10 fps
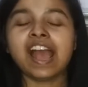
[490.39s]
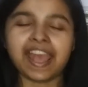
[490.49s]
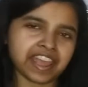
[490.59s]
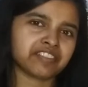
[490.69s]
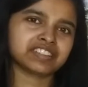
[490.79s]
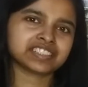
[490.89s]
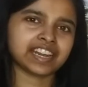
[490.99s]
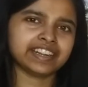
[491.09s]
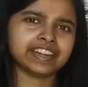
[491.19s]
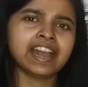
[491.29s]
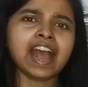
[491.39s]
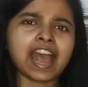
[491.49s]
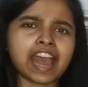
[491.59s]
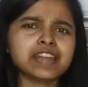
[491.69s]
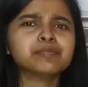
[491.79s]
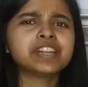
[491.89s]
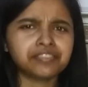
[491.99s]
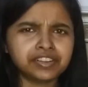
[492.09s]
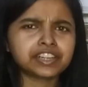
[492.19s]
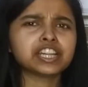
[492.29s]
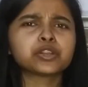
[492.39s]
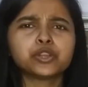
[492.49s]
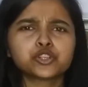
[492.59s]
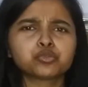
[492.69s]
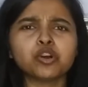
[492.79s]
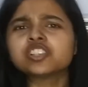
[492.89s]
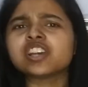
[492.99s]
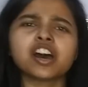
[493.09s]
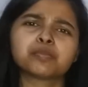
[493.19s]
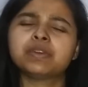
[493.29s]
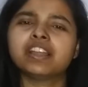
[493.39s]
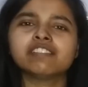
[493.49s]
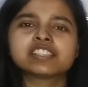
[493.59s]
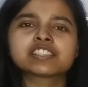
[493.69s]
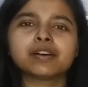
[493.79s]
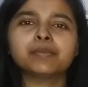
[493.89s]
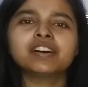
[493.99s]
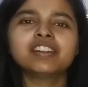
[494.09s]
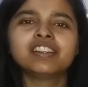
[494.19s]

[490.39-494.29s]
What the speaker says: I have decided I am definitely going to watch our beloved Summer